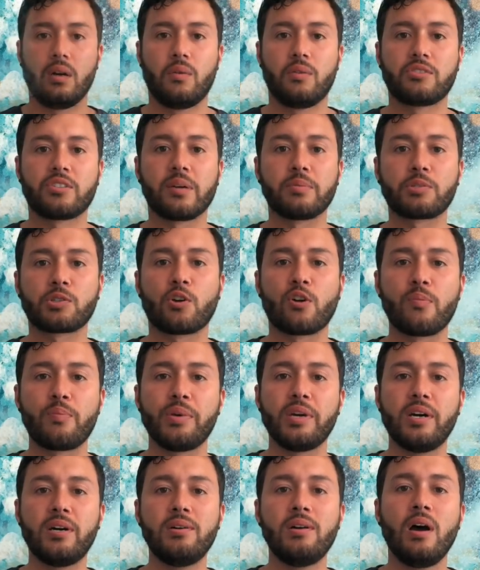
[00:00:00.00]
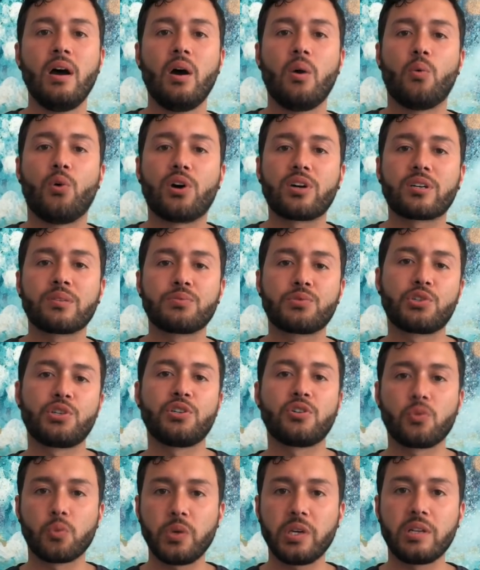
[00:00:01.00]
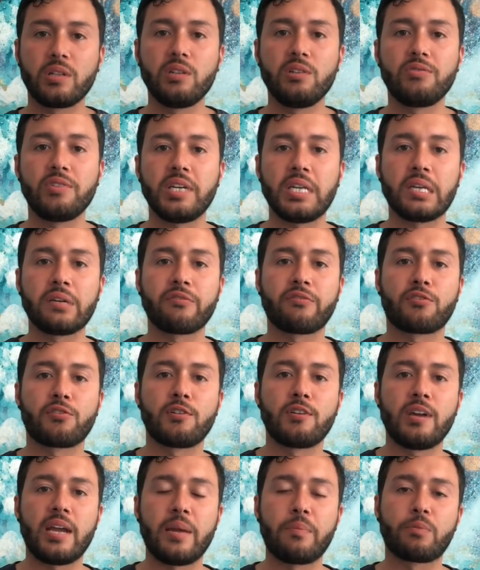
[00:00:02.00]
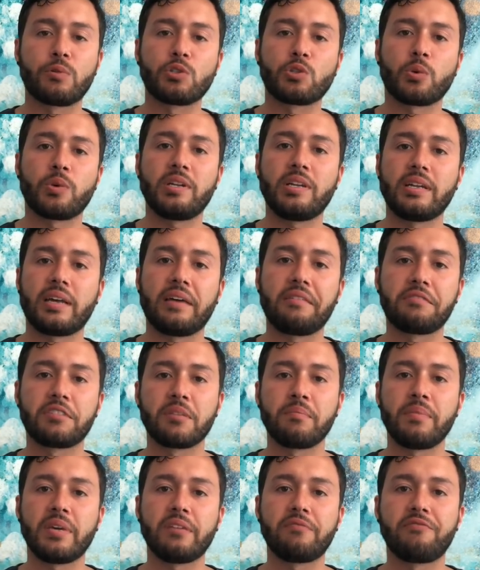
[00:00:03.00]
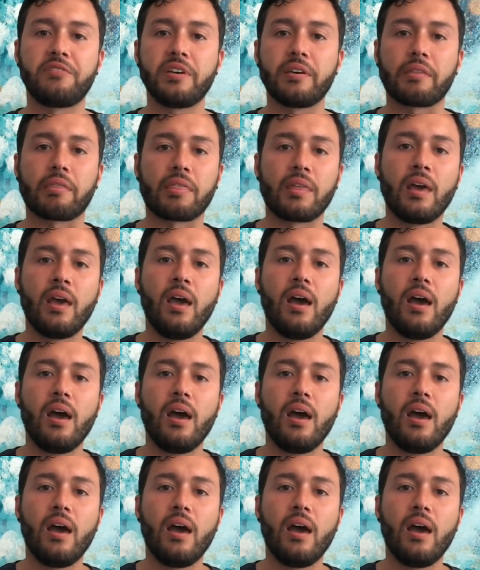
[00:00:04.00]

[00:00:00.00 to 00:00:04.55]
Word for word: What's up, Scorpio? Welcome to your weekly reading for April twenty-ninth to May fifth.